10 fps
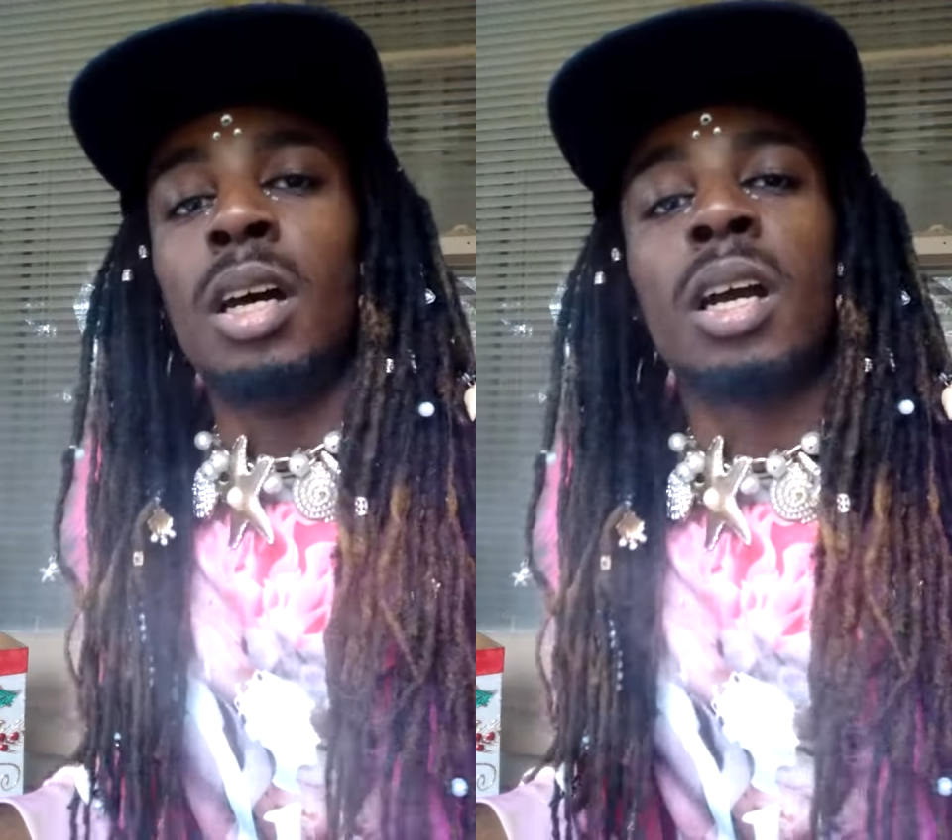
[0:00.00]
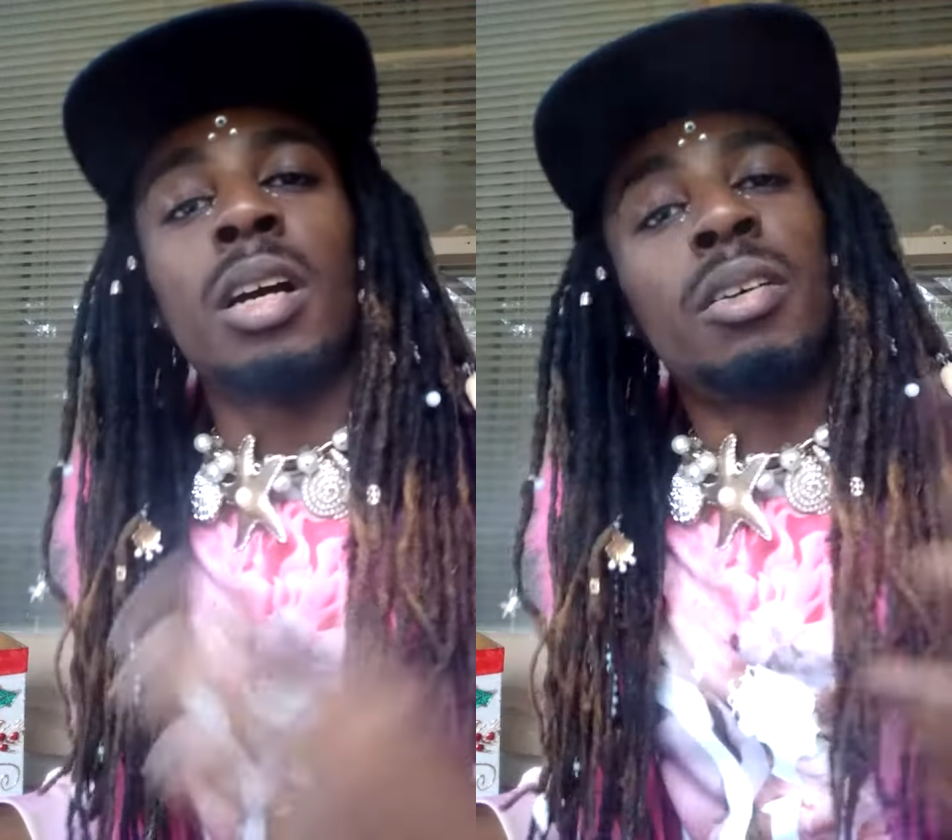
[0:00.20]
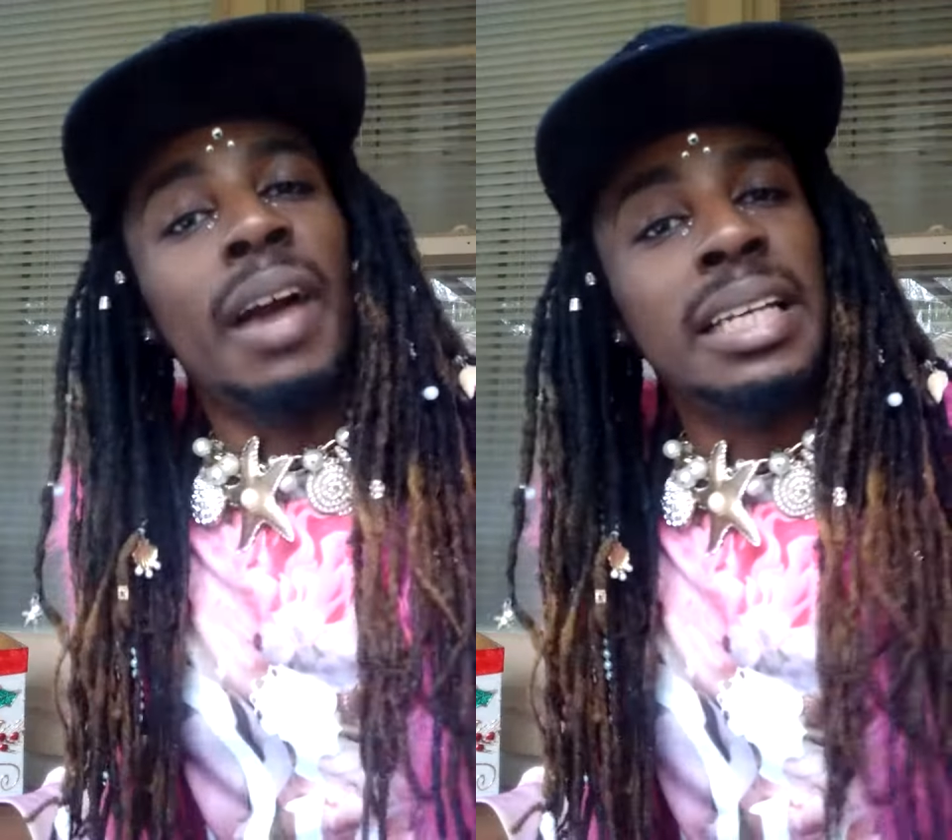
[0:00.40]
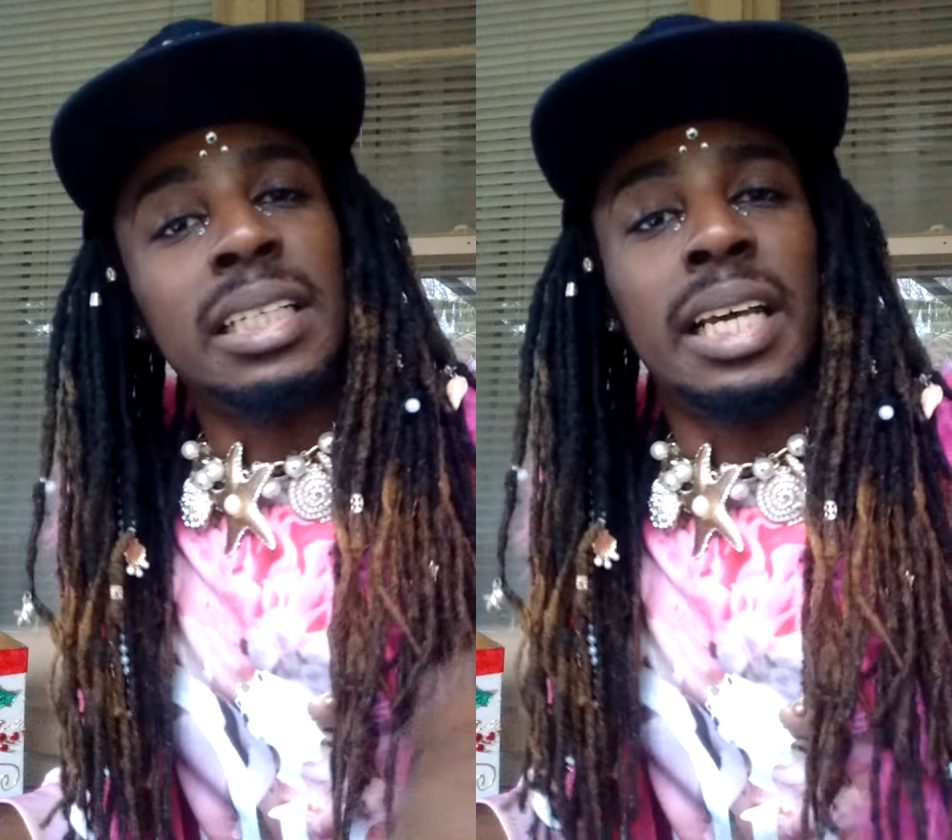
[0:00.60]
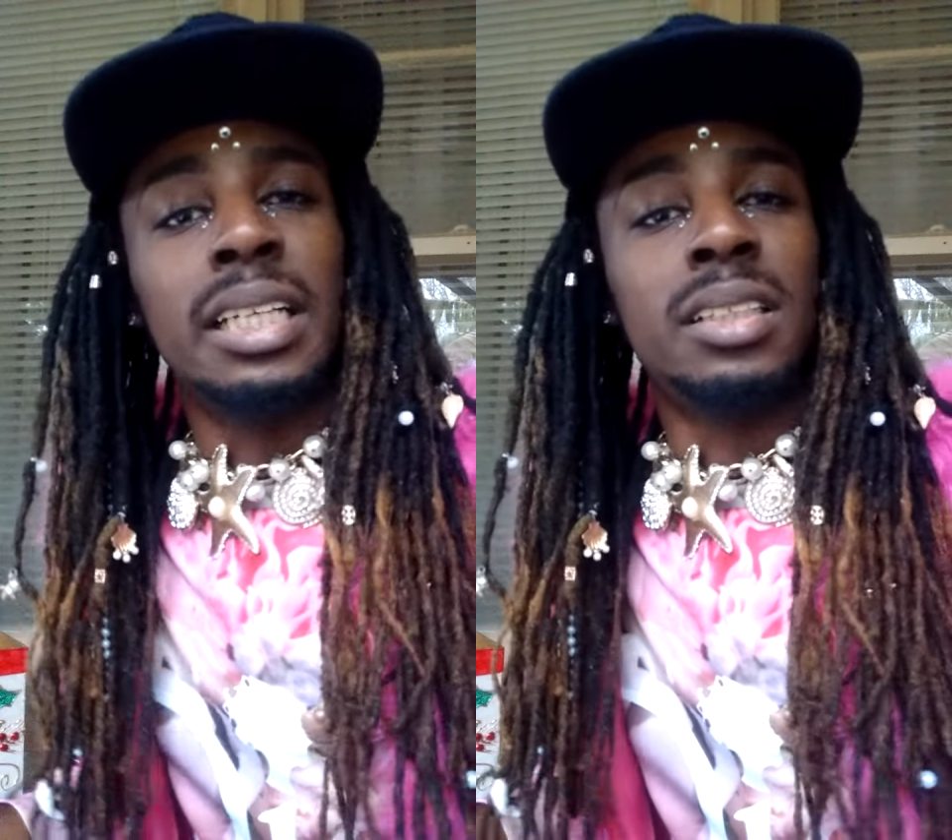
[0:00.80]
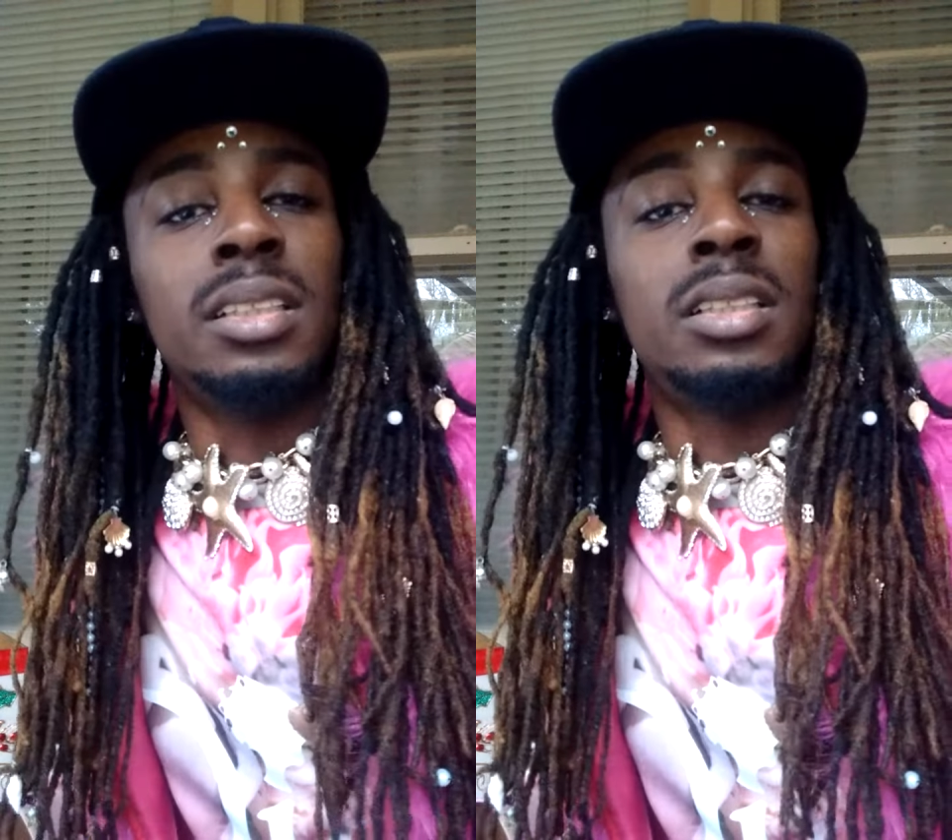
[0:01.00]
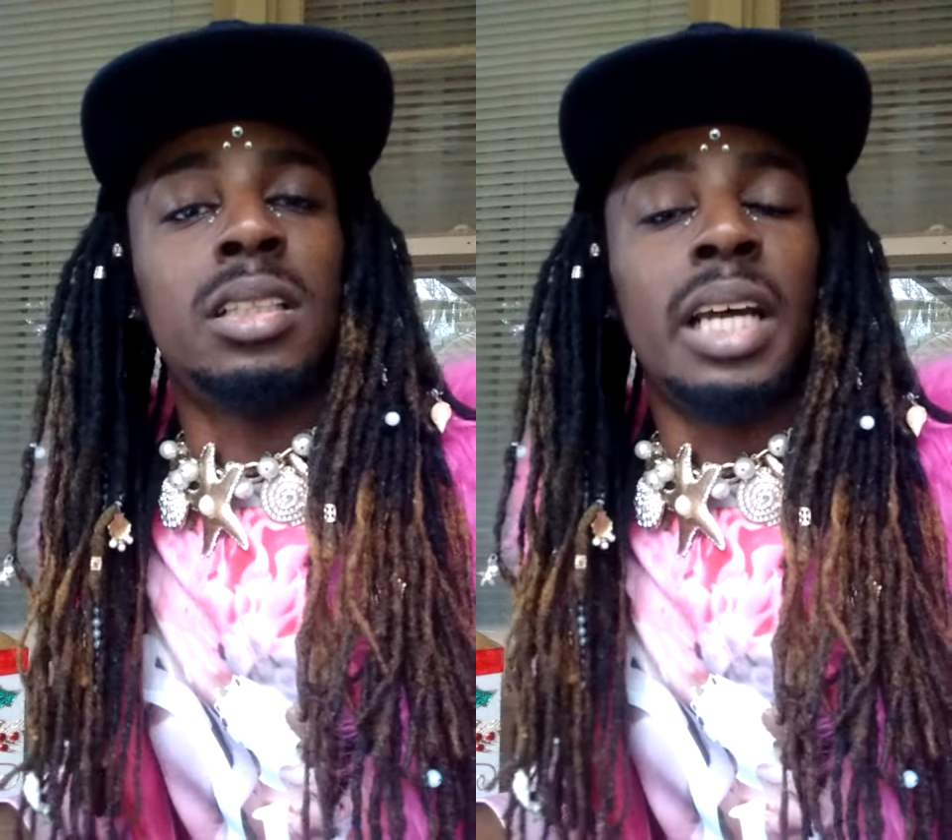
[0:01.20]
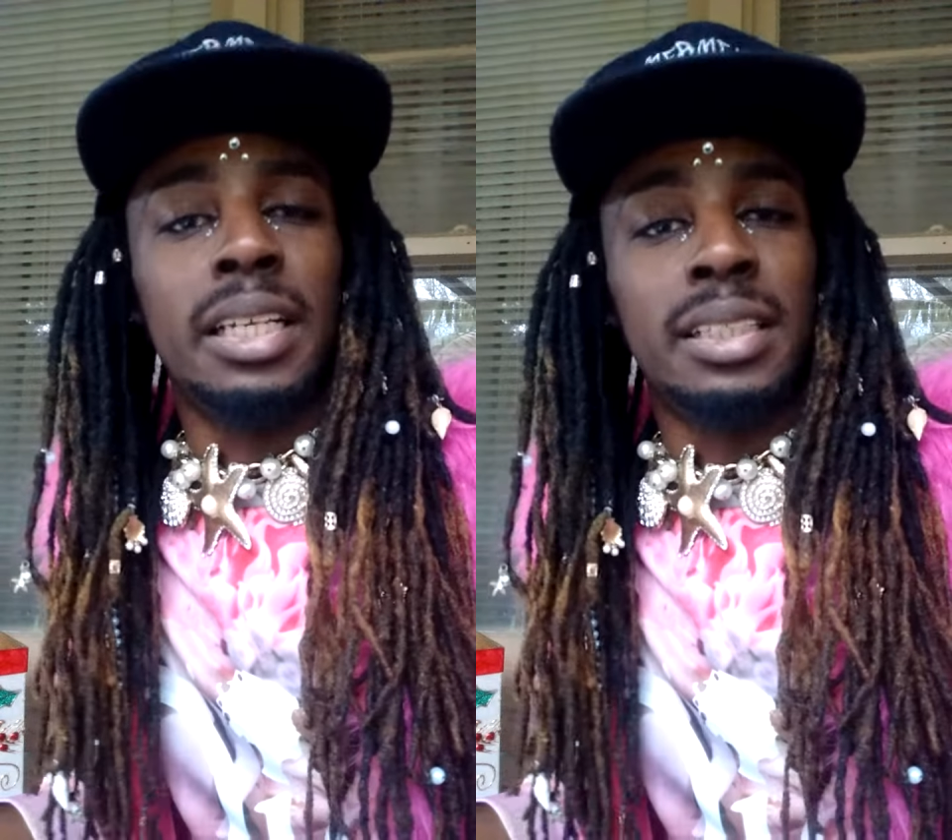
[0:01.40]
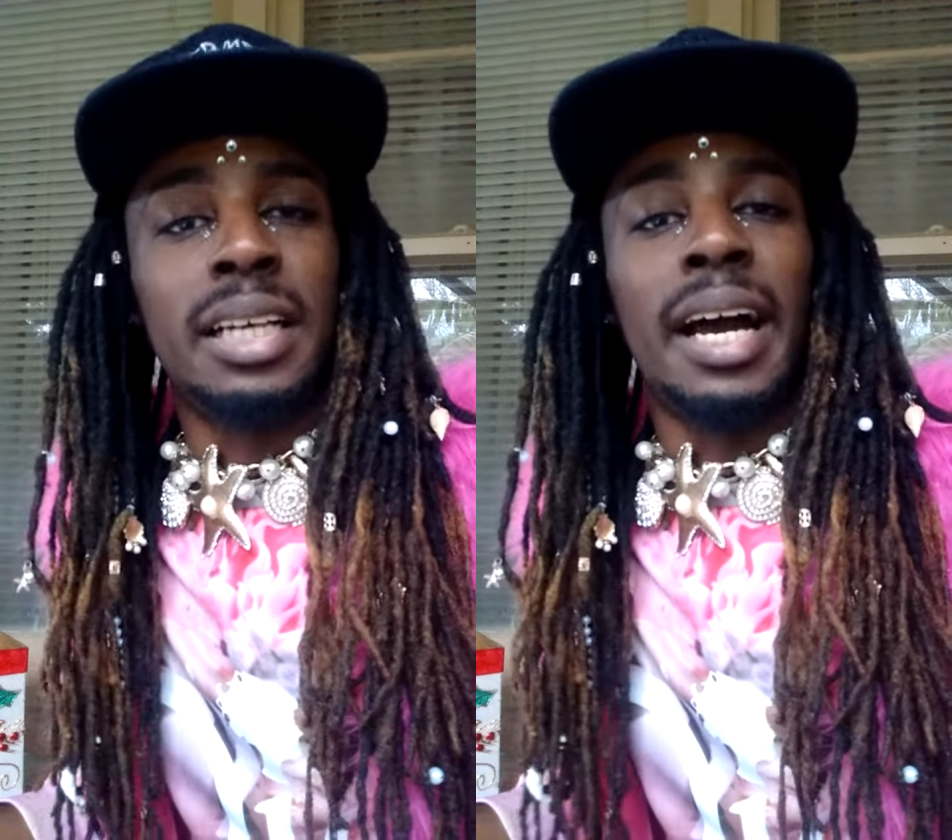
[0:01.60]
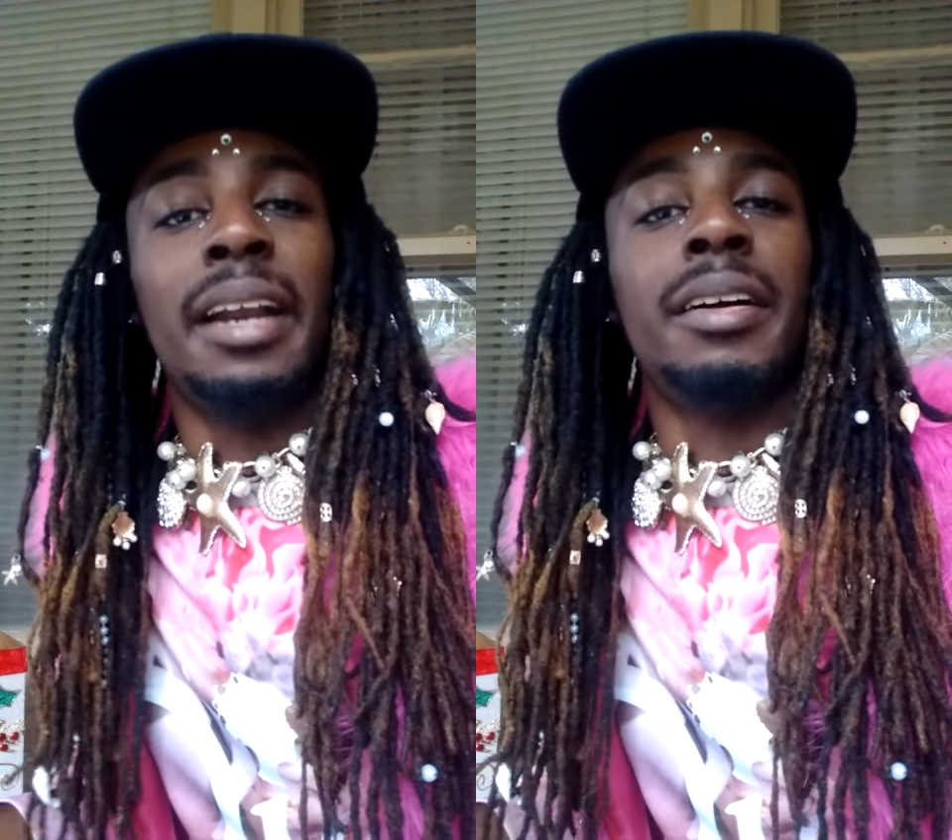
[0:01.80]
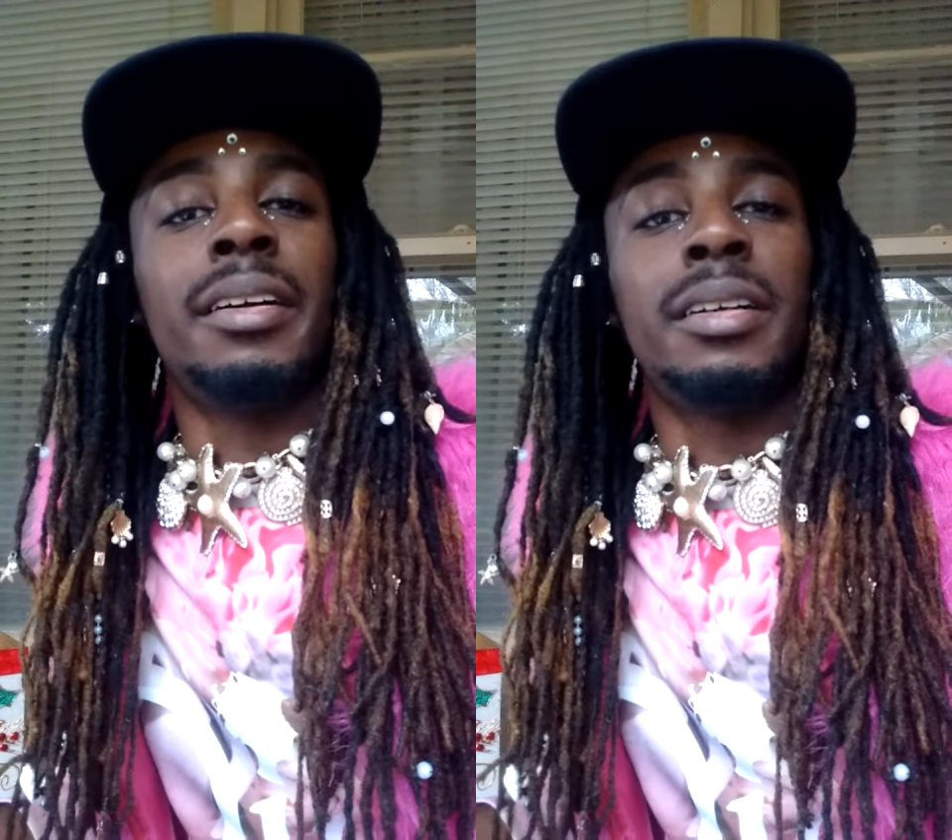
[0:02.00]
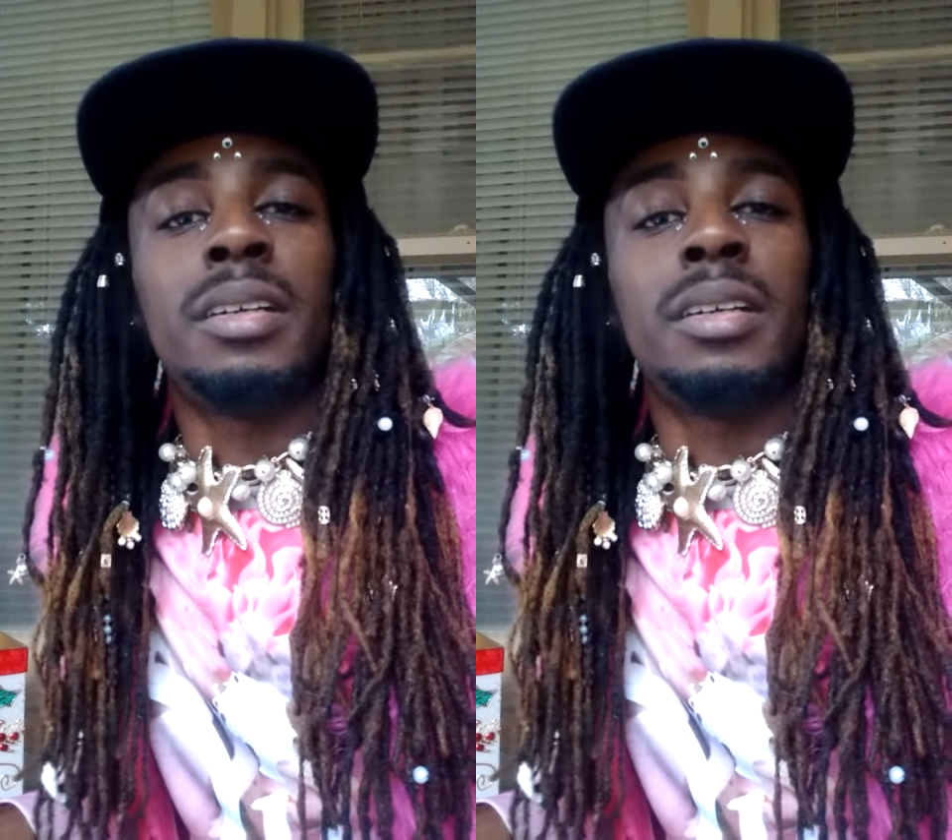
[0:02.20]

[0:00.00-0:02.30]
Congratulations to Insider.